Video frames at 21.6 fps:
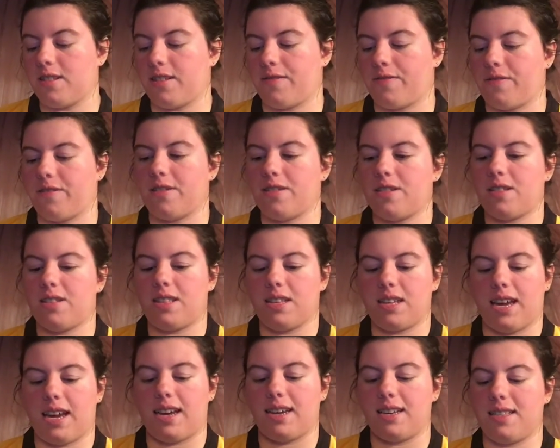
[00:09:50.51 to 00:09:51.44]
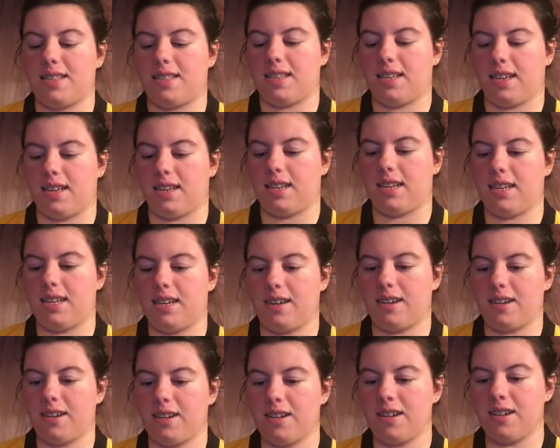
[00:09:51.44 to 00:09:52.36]
So the first thing I see in
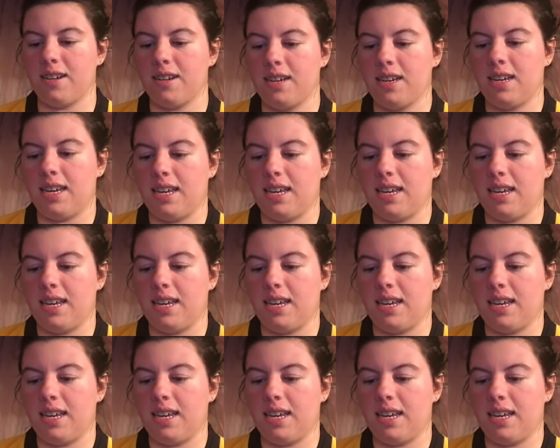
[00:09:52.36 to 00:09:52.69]
here,